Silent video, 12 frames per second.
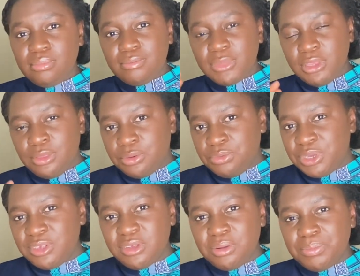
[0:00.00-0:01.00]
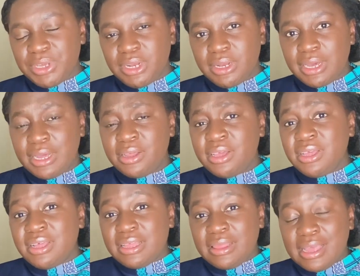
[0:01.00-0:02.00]
The reason being
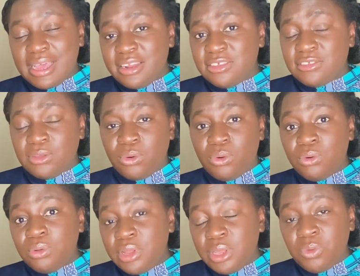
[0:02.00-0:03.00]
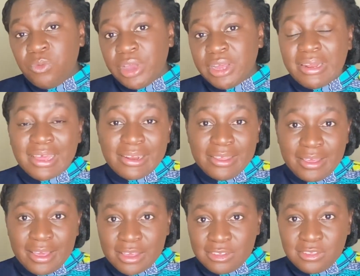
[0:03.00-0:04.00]
that is the only way that the
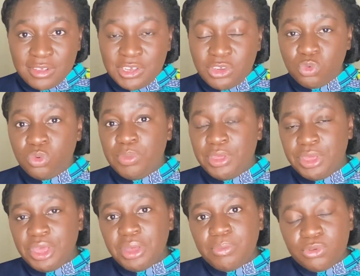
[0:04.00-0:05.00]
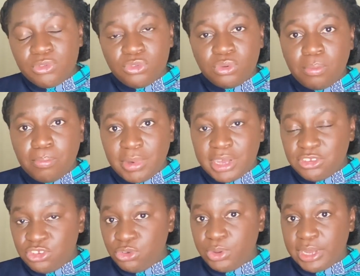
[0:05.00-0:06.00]
exchange will be able to match
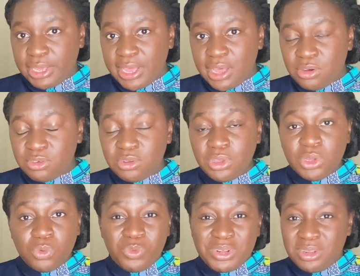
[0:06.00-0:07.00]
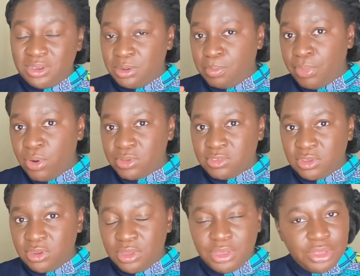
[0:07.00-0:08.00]
your account with the
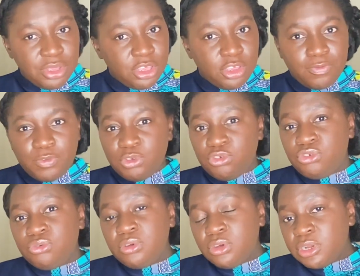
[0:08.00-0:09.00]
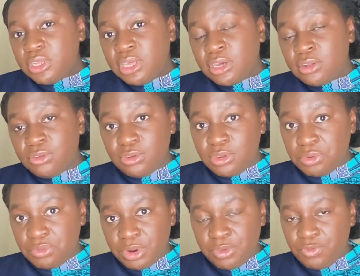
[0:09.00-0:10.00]
deposit. If you do not include the
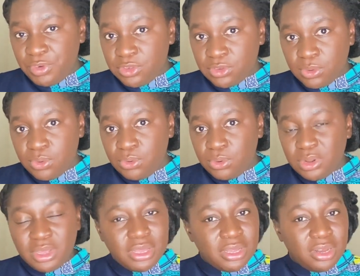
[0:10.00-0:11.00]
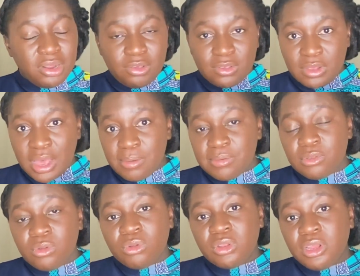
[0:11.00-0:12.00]
reference code, there is
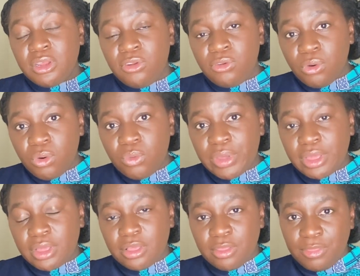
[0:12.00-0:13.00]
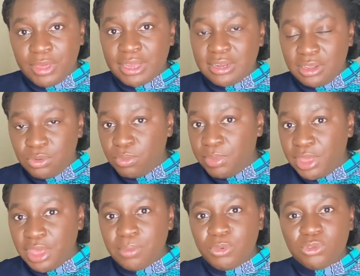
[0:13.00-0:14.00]
absolutely no way that they will be
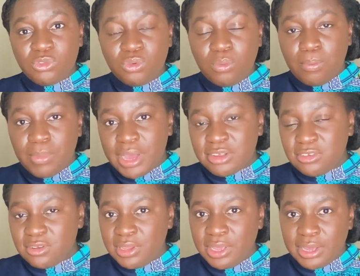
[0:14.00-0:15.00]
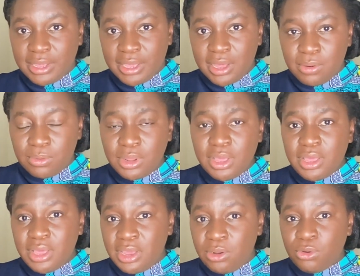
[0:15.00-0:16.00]
able to match the account
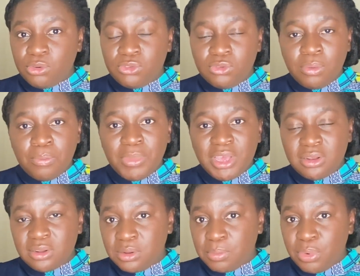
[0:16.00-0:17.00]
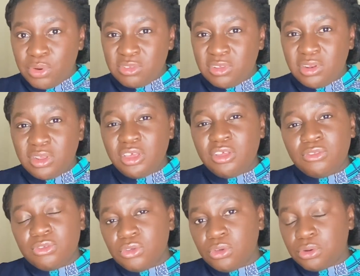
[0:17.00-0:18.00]
and also make the deposit into
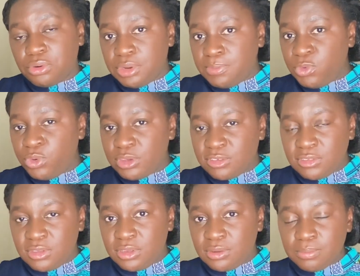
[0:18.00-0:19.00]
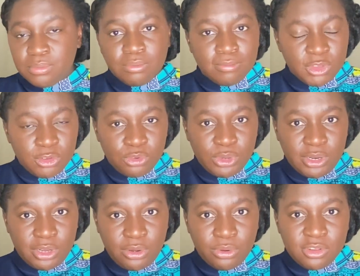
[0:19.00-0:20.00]
your crypto exchange. So in a
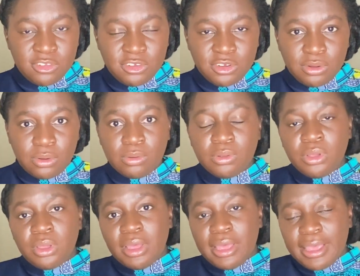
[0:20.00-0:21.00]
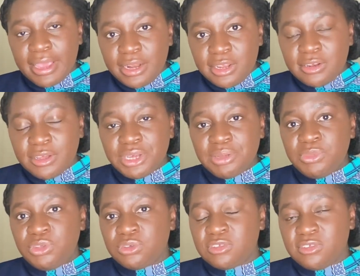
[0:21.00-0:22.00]
nutshell, anytime
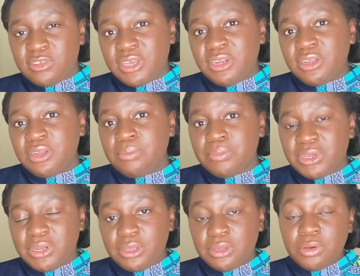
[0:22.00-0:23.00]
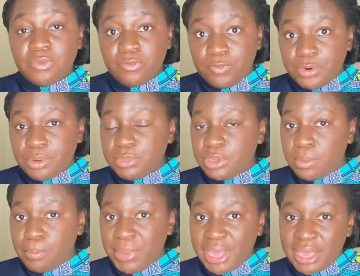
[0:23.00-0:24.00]
you're sending money from your
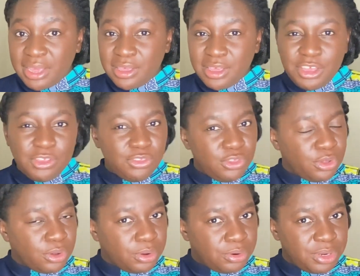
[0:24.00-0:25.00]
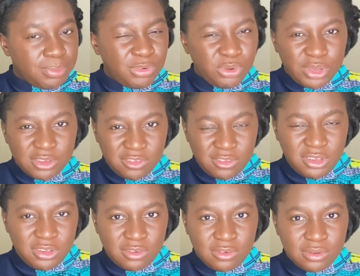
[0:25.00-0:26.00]
bank into your crypto
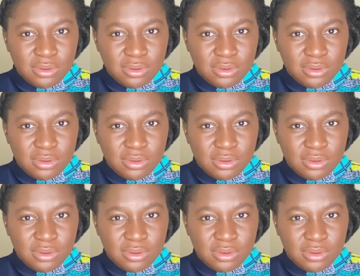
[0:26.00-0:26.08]
exchange